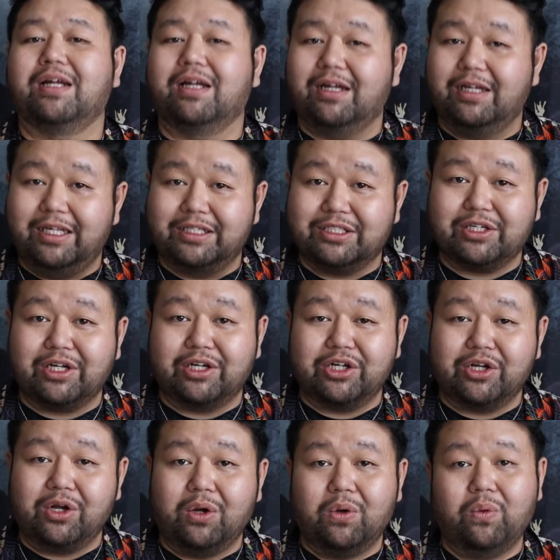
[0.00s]
It's
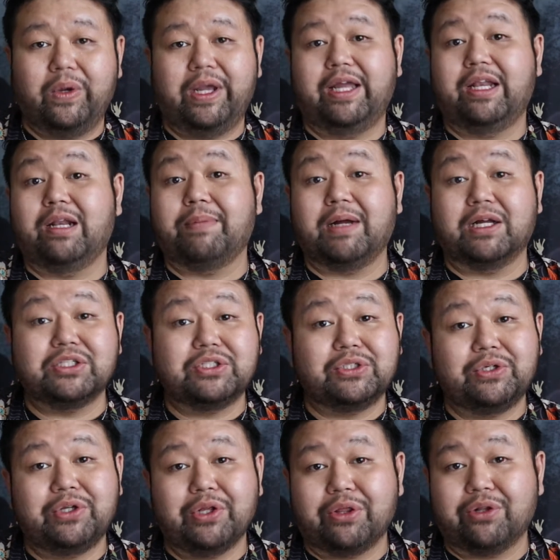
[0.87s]
gonna go away in about
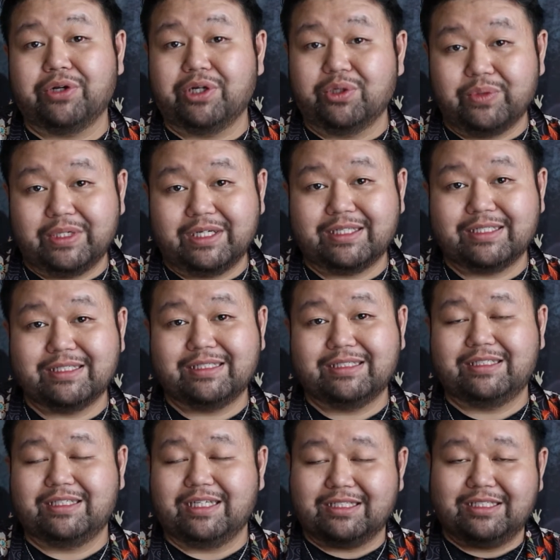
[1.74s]
2 to 3
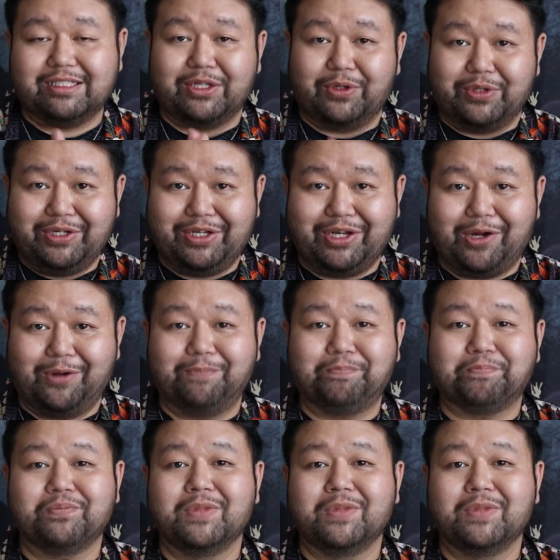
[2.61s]
weeks, just so you know.